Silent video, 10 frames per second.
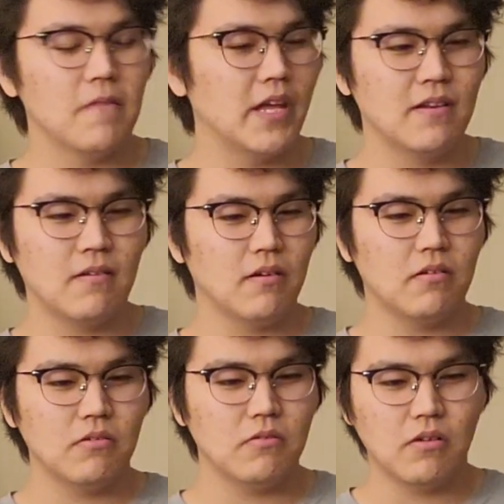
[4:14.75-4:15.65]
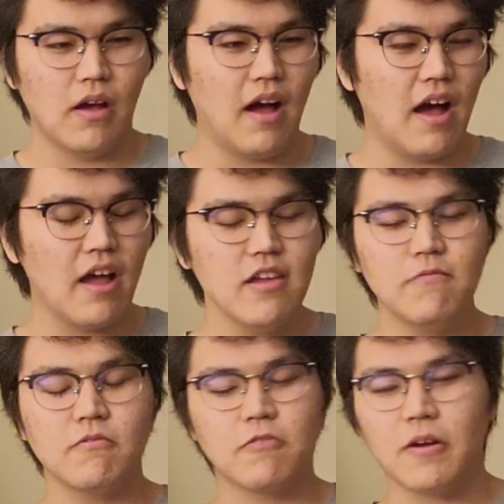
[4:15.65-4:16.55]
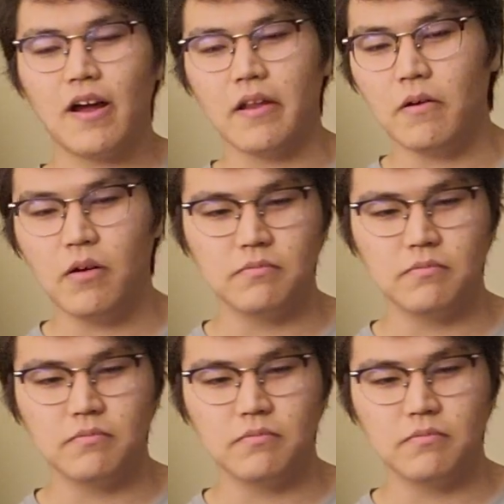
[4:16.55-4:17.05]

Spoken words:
And I even forgot,